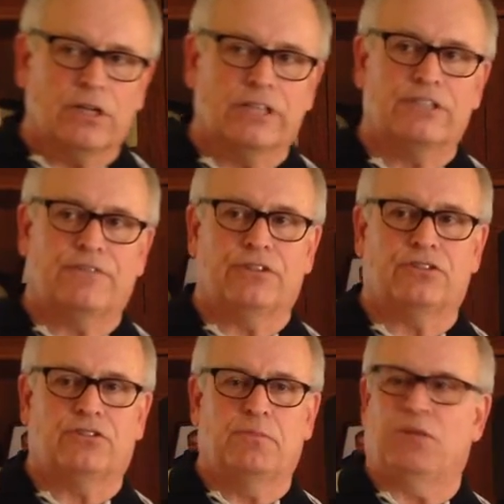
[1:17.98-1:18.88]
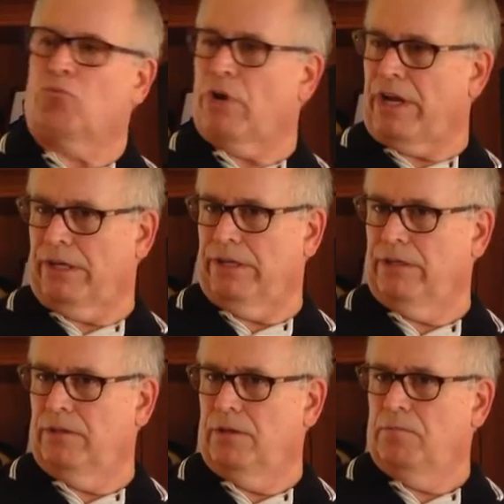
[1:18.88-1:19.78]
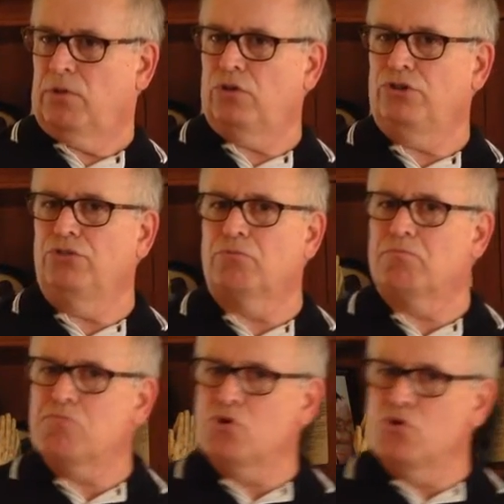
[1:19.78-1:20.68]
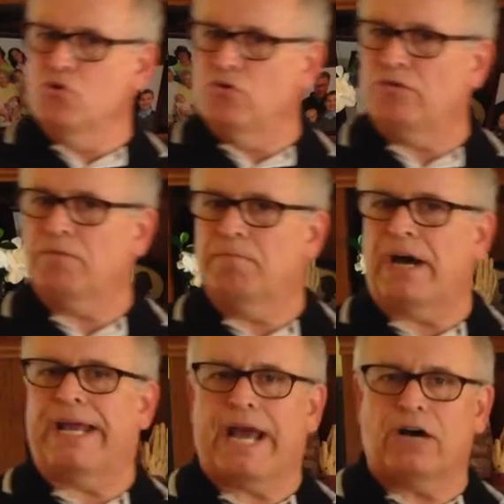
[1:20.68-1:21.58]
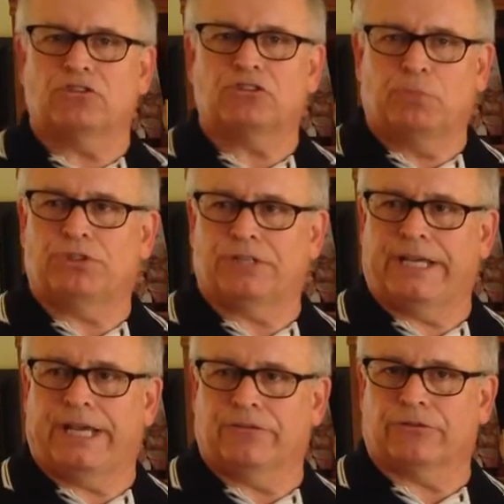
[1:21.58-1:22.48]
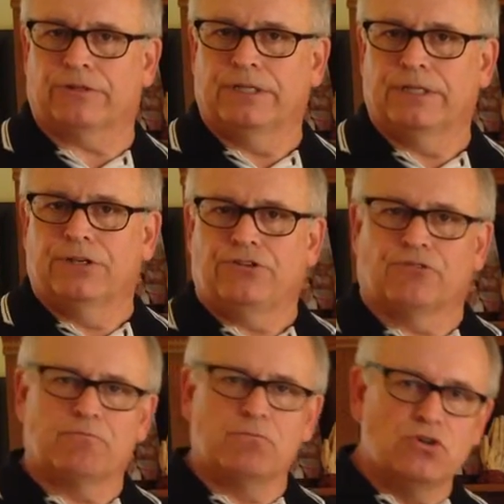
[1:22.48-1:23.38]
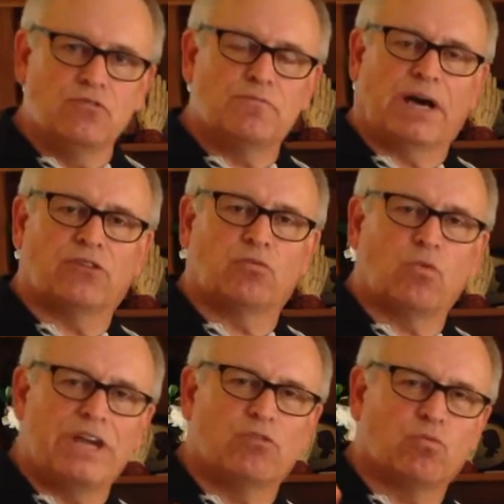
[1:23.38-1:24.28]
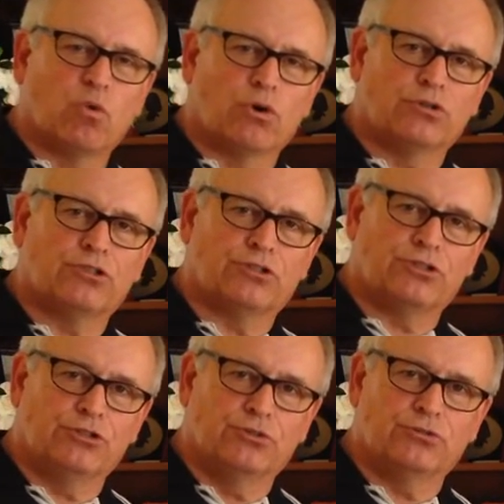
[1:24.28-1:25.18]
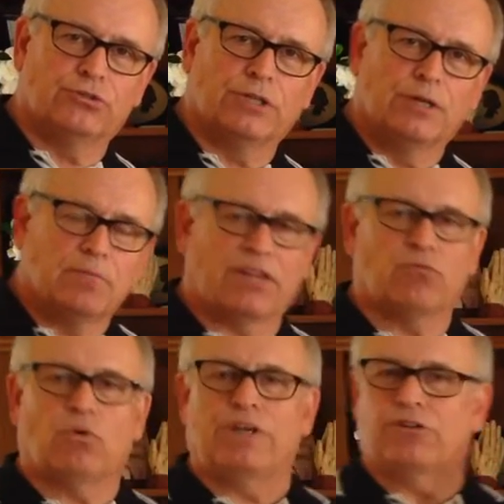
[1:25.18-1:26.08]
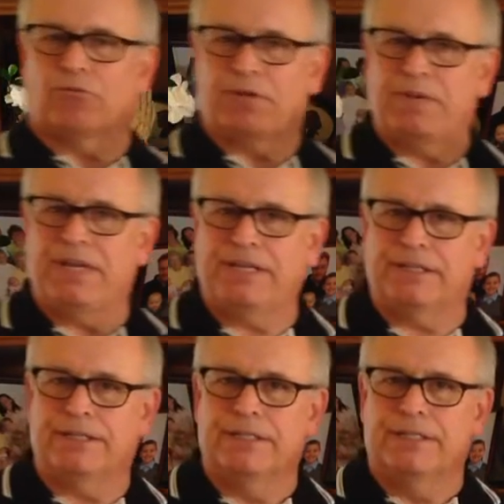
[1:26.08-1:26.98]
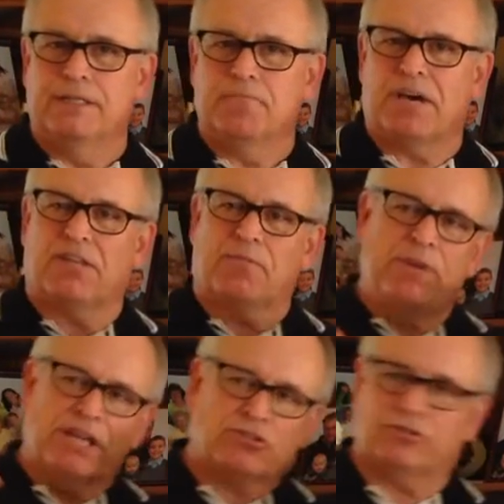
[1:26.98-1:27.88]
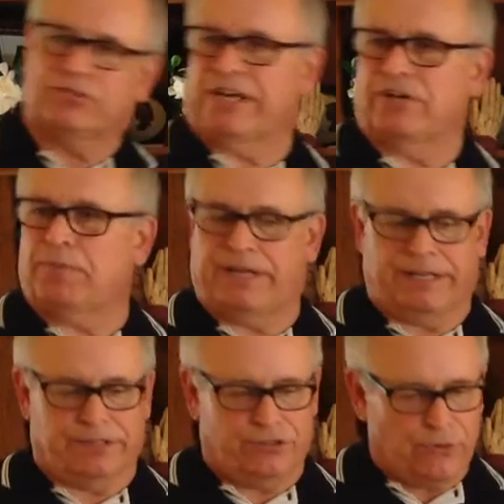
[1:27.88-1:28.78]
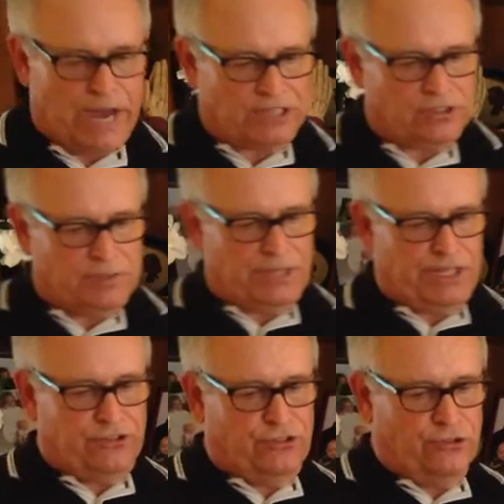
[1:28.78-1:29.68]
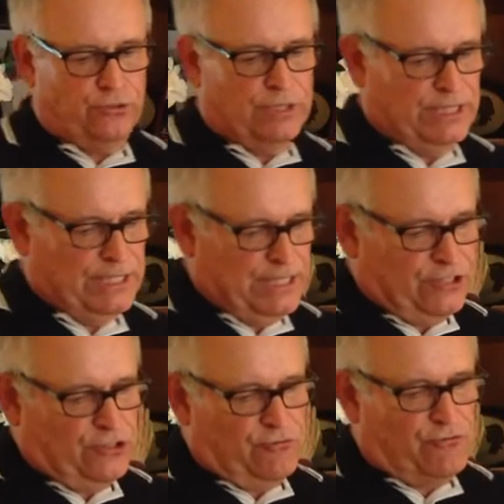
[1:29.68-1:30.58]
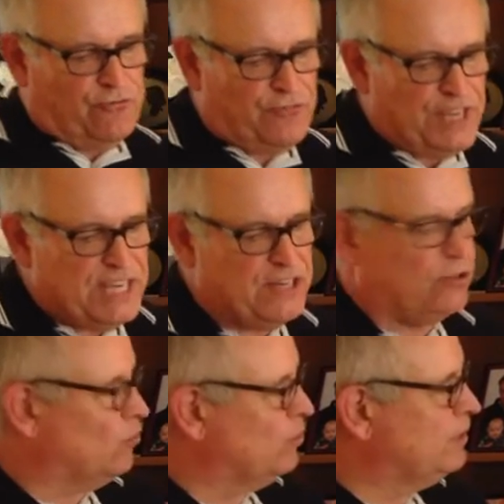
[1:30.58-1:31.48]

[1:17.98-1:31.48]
as if it's to be read, because you're moved by how it's put together. You're moved by the way the words are used, by the way they're repeated, by the pictures that are painted. You actually begin to feel